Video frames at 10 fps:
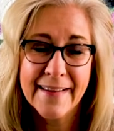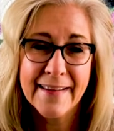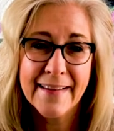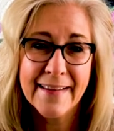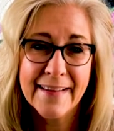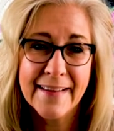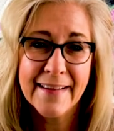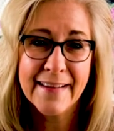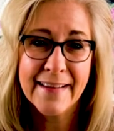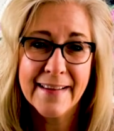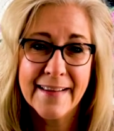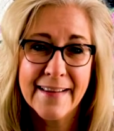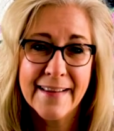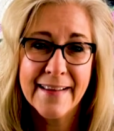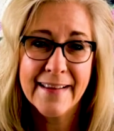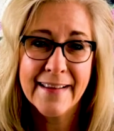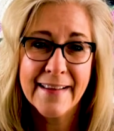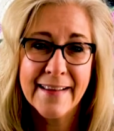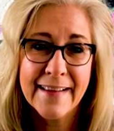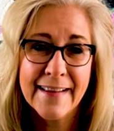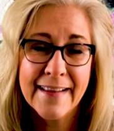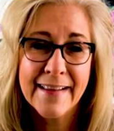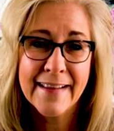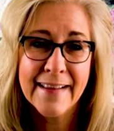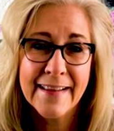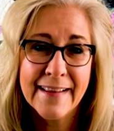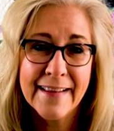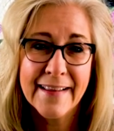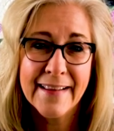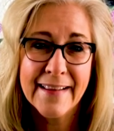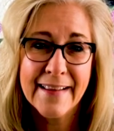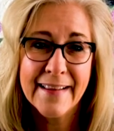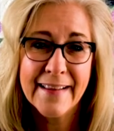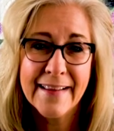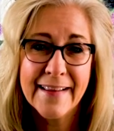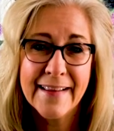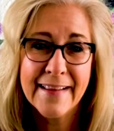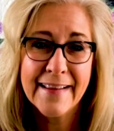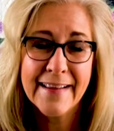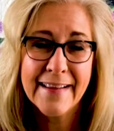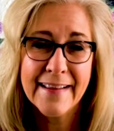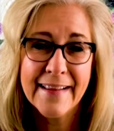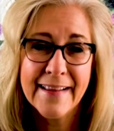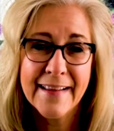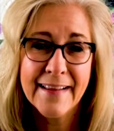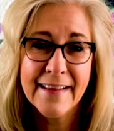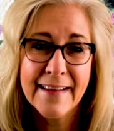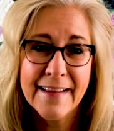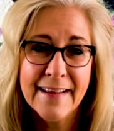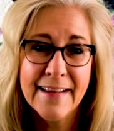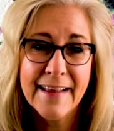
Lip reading: No words are spoken by the person on screen.